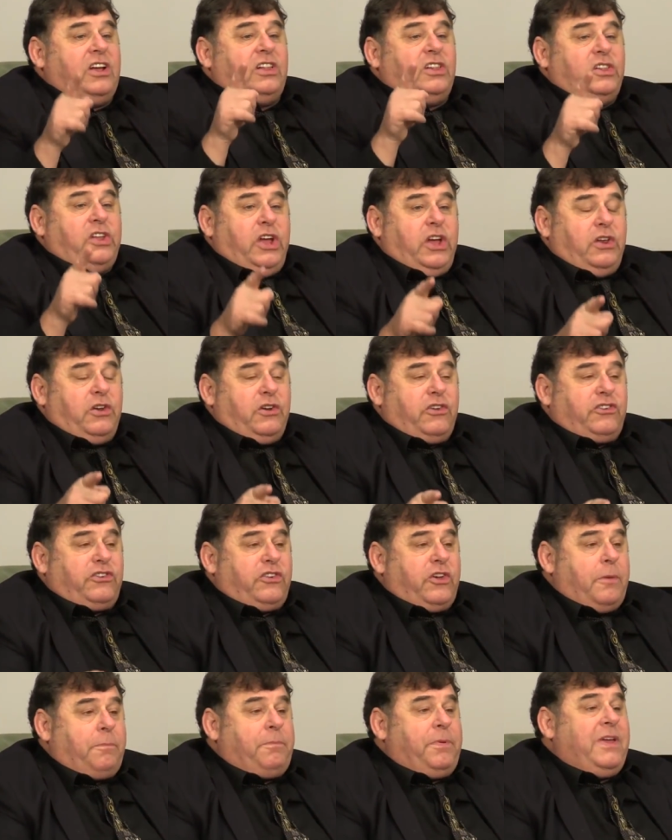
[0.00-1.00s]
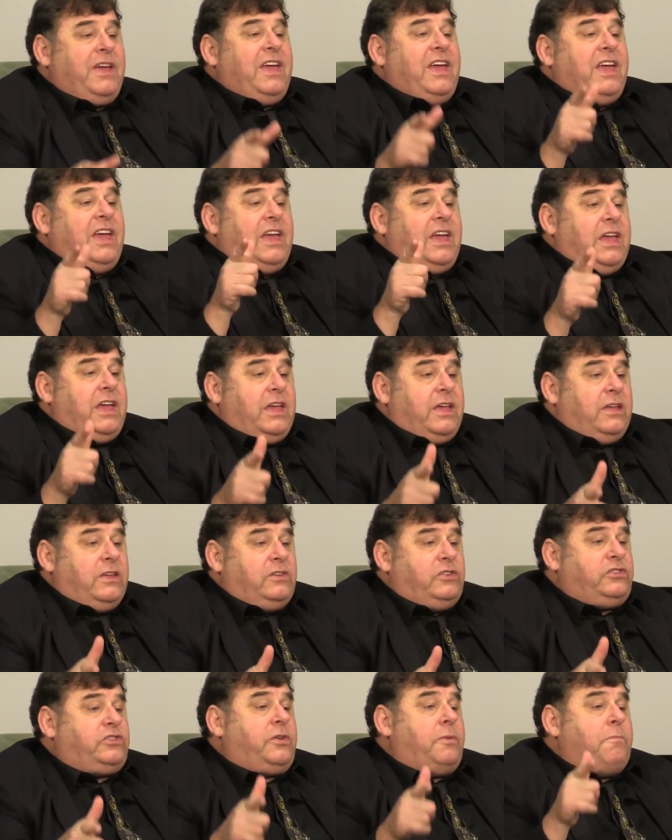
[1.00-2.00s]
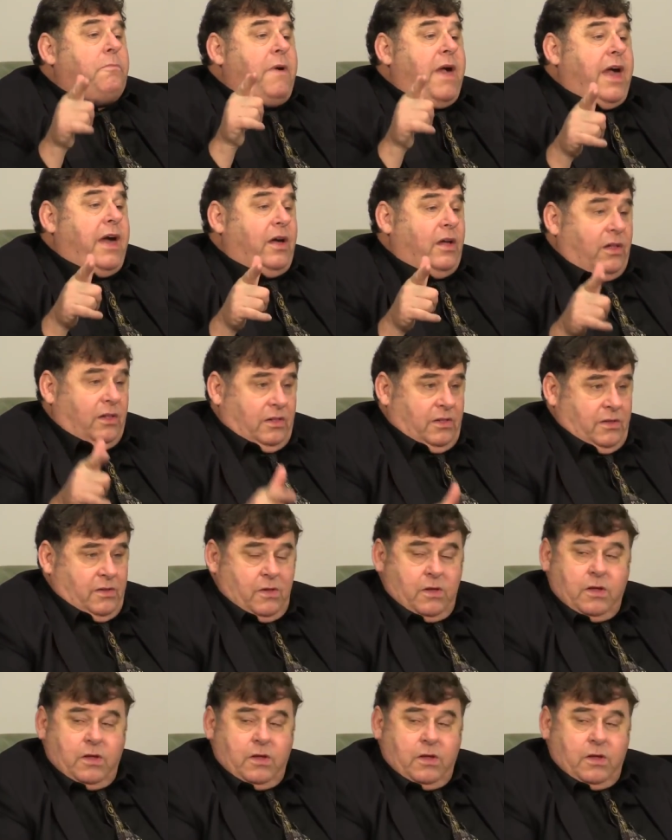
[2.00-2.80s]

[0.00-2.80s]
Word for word: leadership is male.